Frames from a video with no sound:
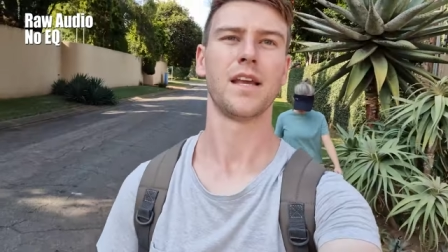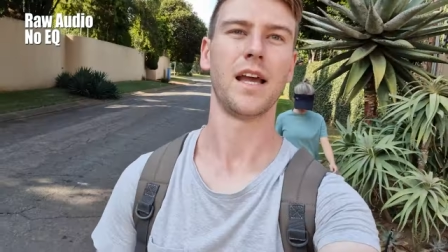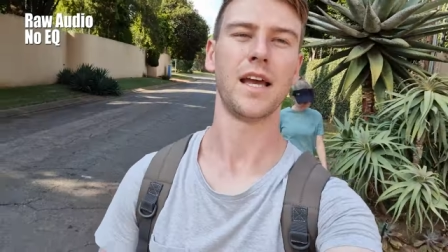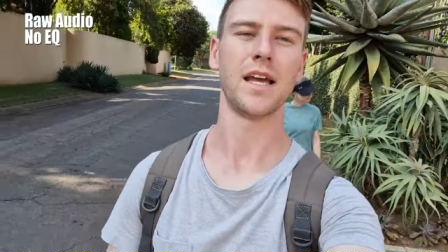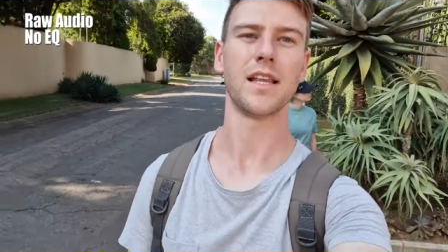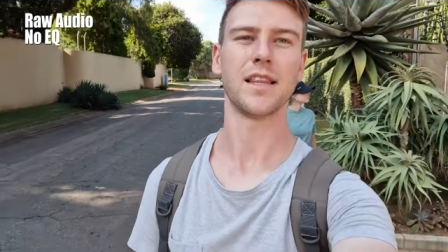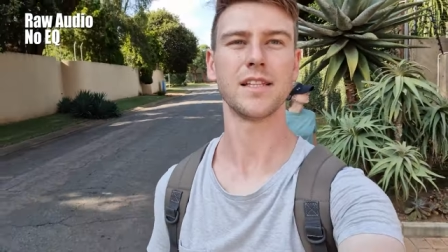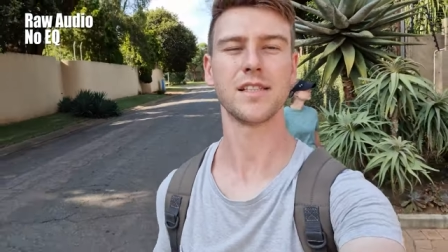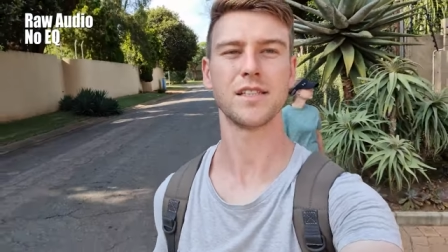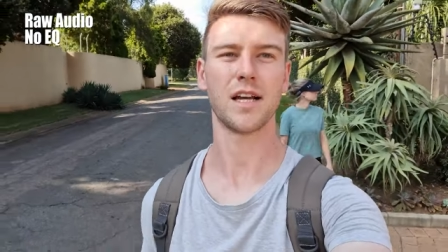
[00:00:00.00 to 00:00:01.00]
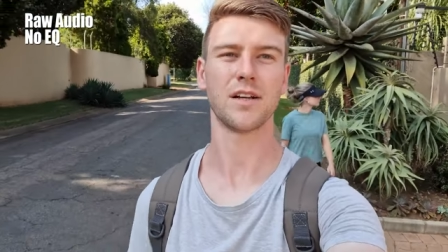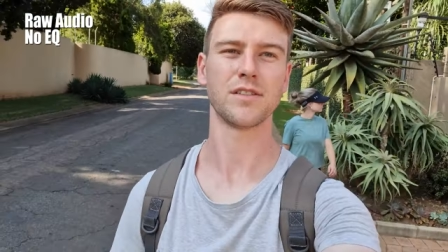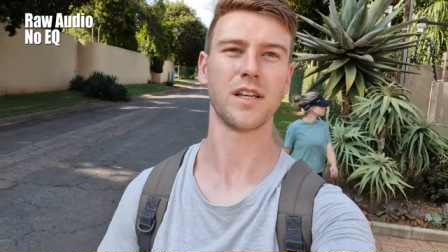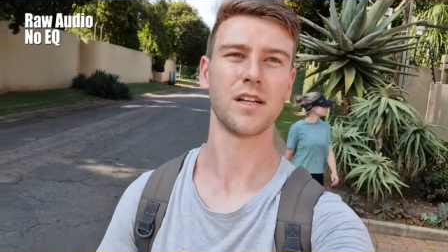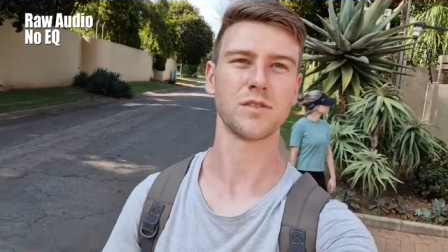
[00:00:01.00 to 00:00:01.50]
And this is how it
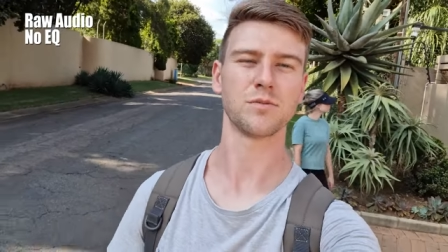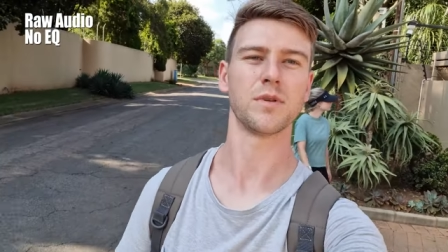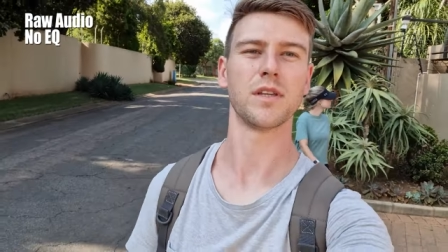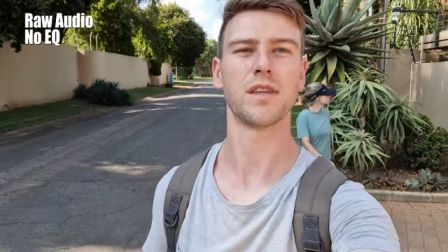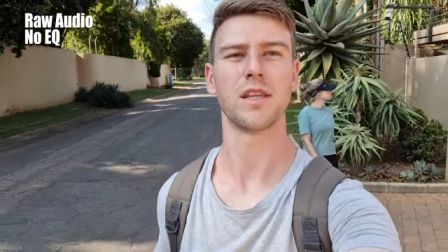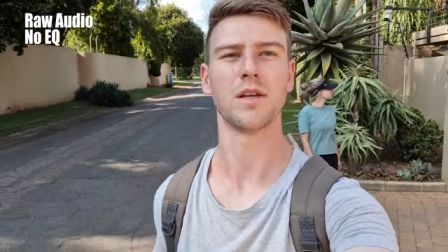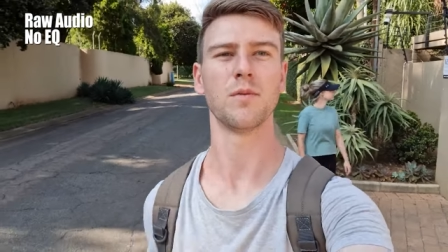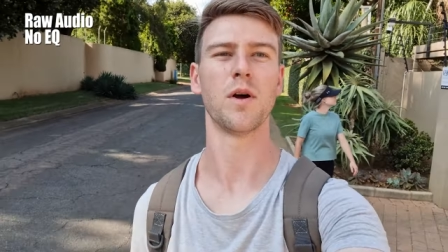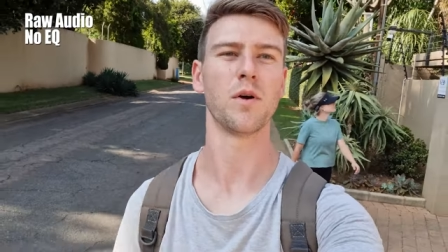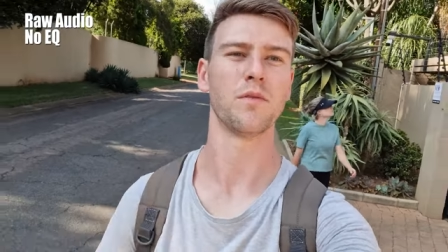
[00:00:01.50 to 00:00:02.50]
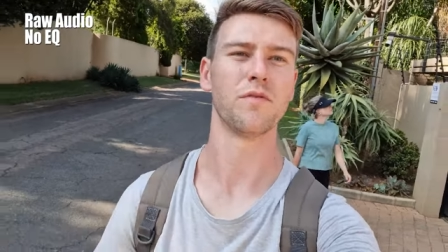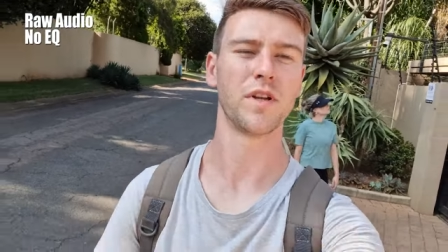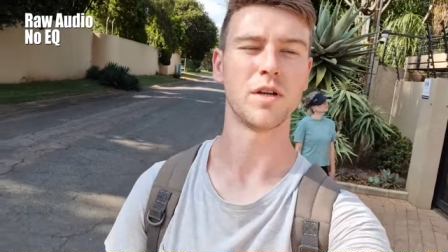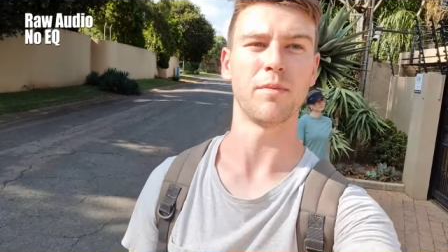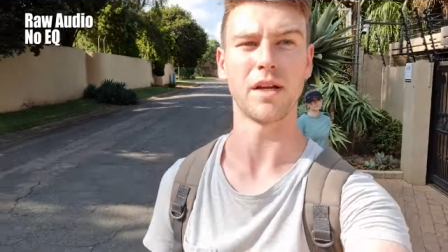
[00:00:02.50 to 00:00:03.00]
sounds with the Rode
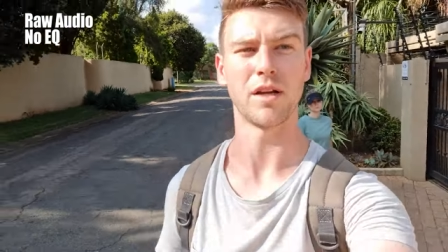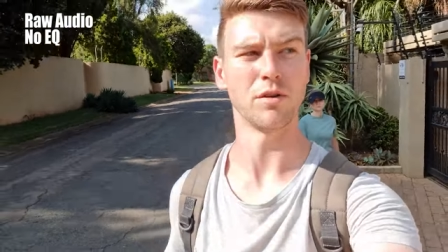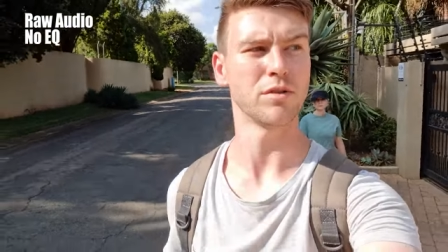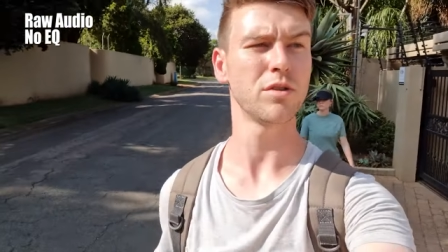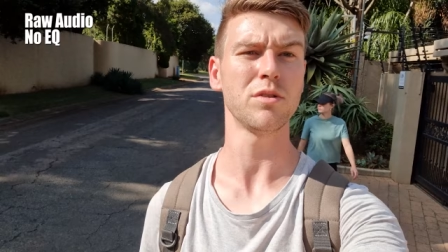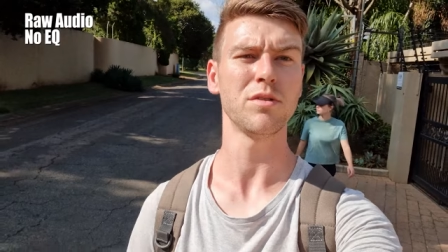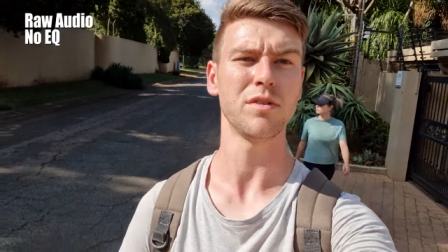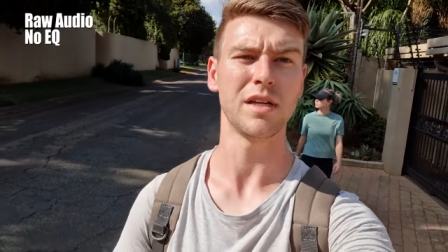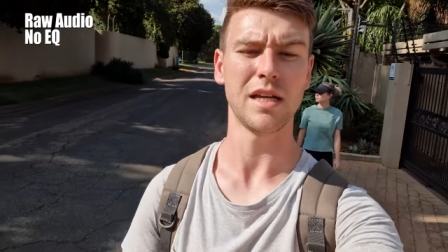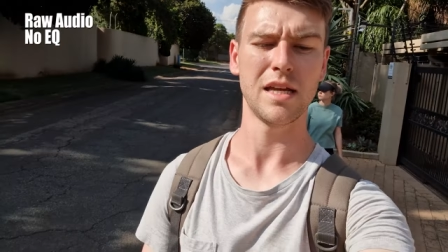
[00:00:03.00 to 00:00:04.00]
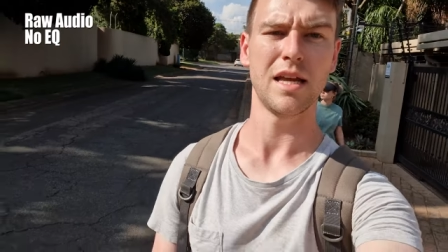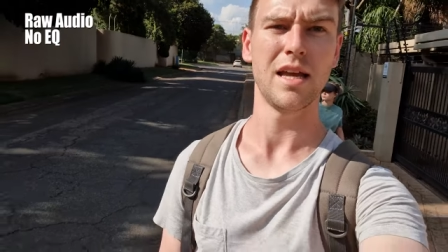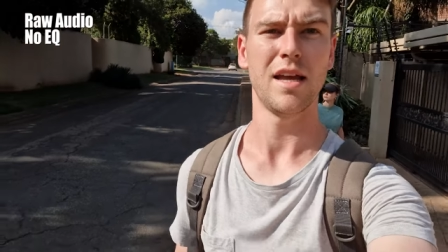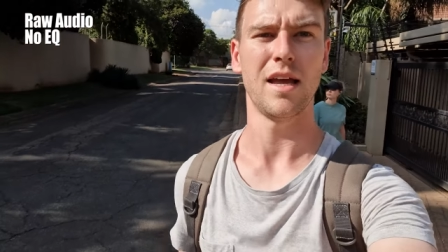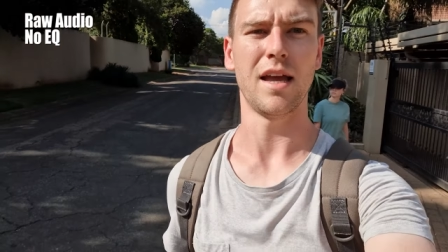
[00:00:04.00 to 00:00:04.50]
VideoMic Go 2,
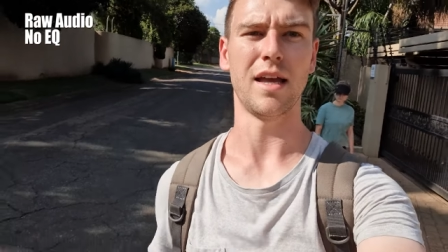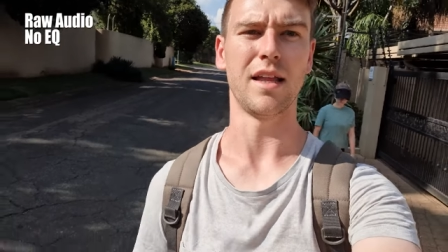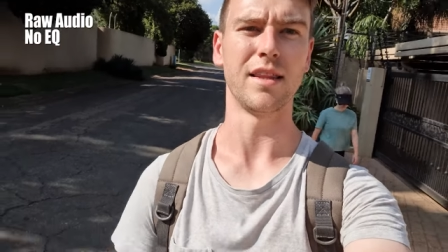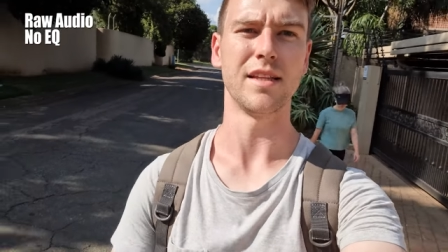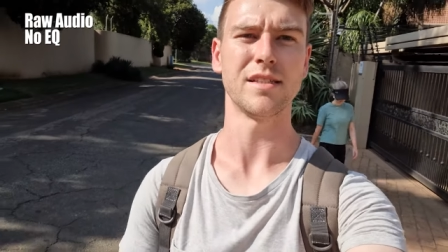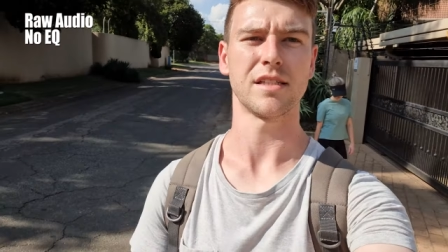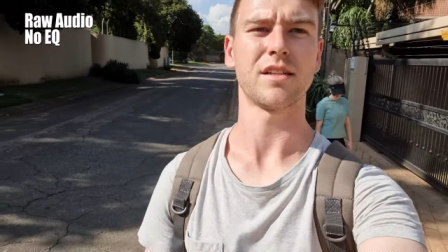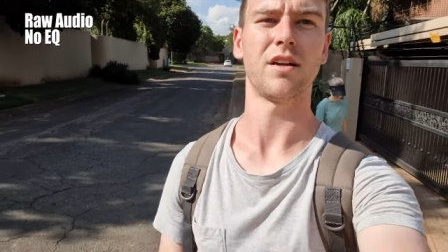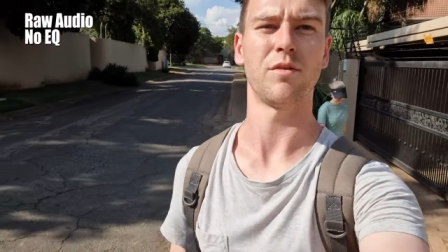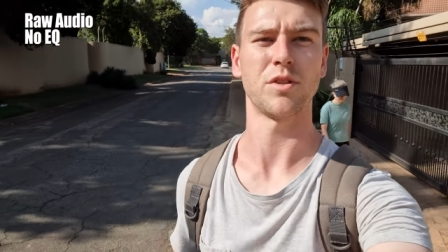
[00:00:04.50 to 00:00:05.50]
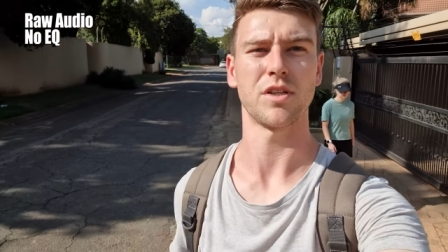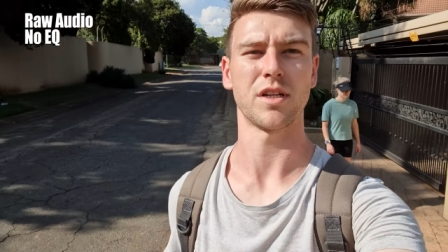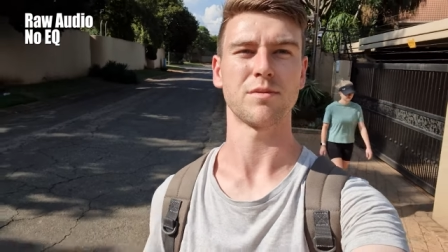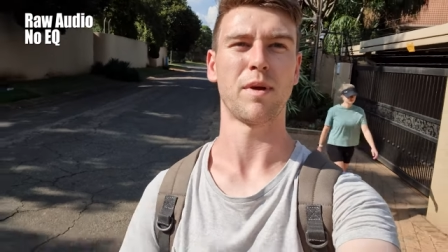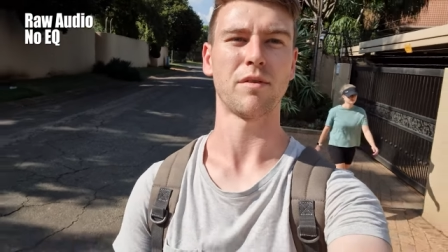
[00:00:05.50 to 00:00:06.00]
and this is kind of what you can
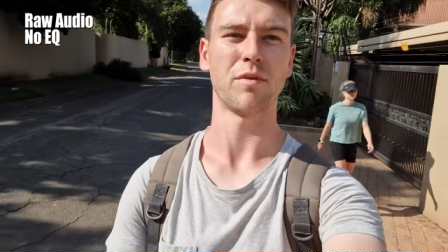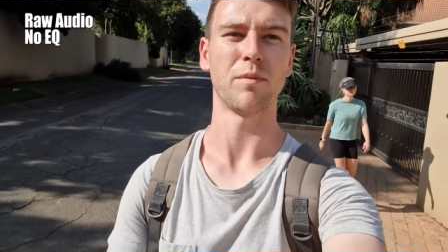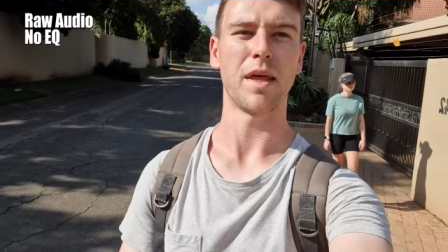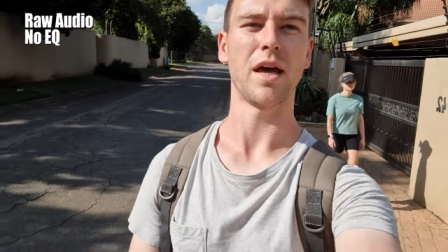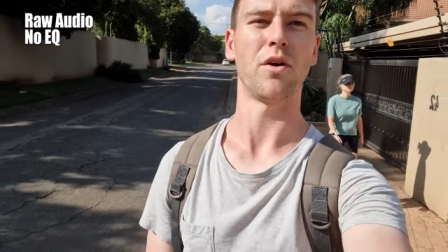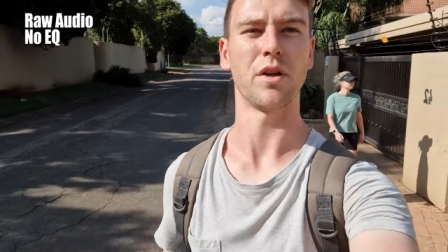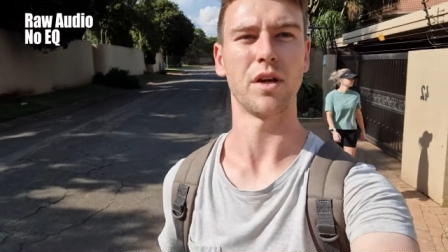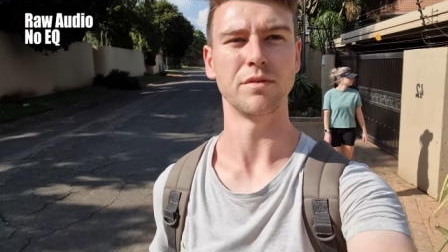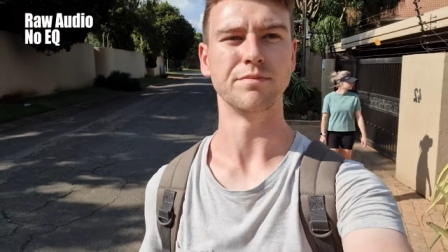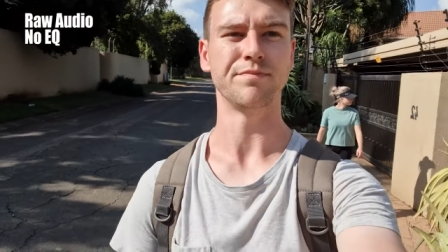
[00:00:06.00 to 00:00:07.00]
expect from that audio.